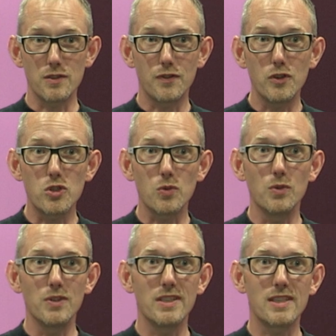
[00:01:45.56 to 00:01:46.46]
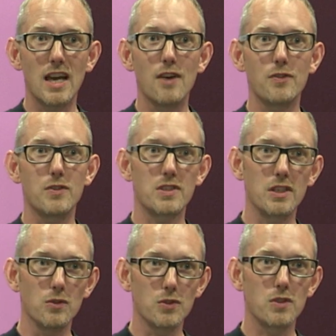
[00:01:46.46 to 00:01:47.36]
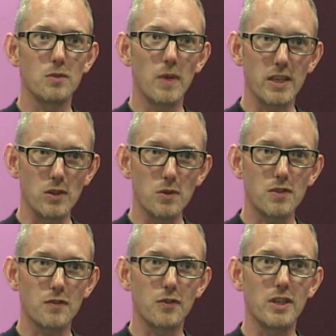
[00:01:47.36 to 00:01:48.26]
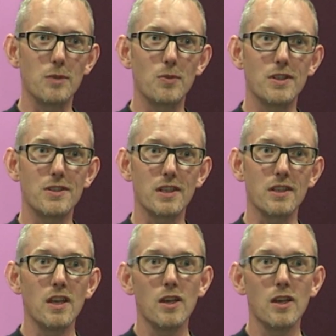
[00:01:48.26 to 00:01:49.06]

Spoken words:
in the future will need to have the skills to make use of 3D printing,